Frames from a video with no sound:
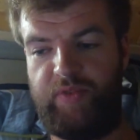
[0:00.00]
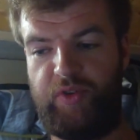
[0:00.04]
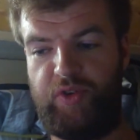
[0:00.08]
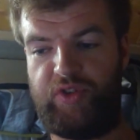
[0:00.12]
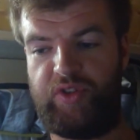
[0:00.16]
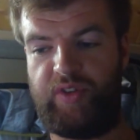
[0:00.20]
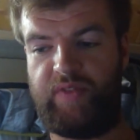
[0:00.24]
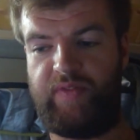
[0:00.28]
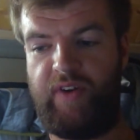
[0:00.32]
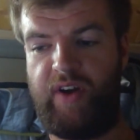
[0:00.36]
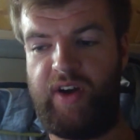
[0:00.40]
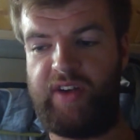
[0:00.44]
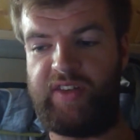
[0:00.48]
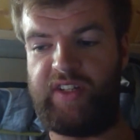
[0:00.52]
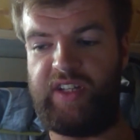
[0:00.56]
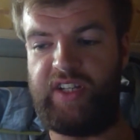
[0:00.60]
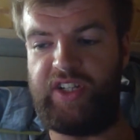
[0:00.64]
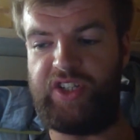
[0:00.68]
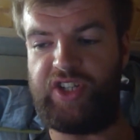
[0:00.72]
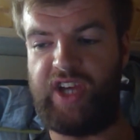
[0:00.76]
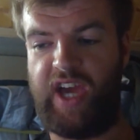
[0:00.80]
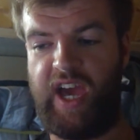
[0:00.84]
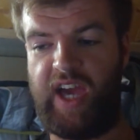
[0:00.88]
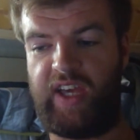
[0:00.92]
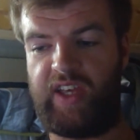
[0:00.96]
you should firstly
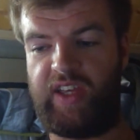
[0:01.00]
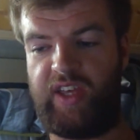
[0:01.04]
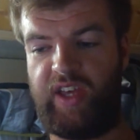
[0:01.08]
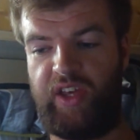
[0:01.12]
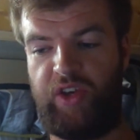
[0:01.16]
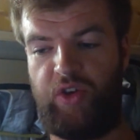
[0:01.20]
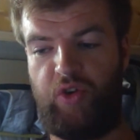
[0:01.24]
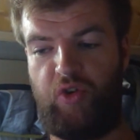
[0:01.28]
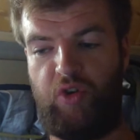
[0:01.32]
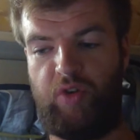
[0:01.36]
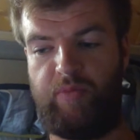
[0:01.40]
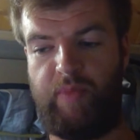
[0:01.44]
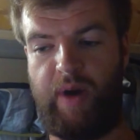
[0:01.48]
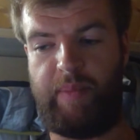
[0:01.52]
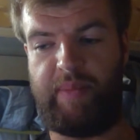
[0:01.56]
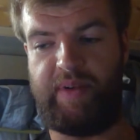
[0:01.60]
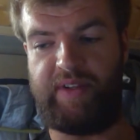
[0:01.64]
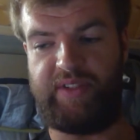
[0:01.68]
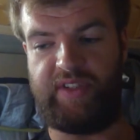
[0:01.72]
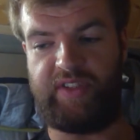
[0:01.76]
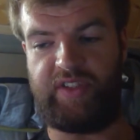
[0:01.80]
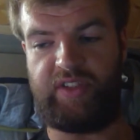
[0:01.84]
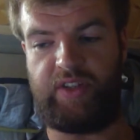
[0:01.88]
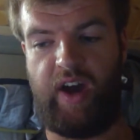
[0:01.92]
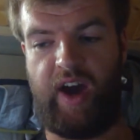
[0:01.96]
check in Google My
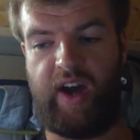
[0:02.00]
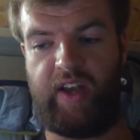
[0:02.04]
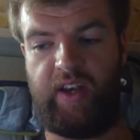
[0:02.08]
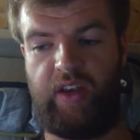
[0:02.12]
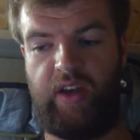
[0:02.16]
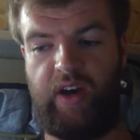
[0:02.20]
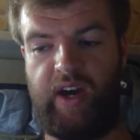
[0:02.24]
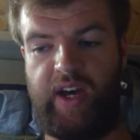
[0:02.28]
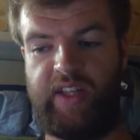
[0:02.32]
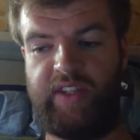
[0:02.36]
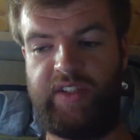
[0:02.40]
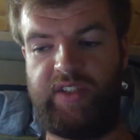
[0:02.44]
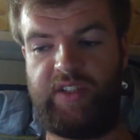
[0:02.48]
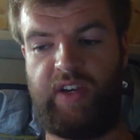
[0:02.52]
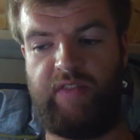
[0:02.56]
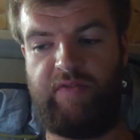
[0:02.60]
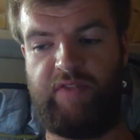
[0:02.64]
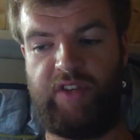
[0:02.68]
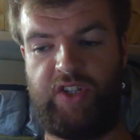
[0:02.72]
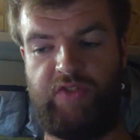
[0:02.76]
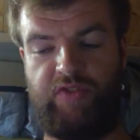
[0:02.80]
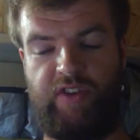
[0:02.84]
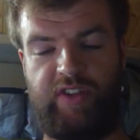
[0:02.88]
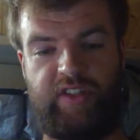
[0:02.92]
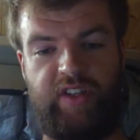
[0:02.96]
Business guidelines and
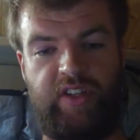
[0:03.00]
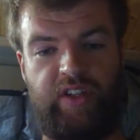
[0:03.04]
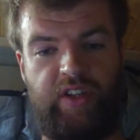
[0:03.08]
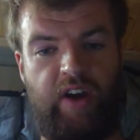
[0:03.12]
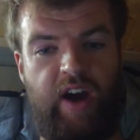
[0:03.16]
restricted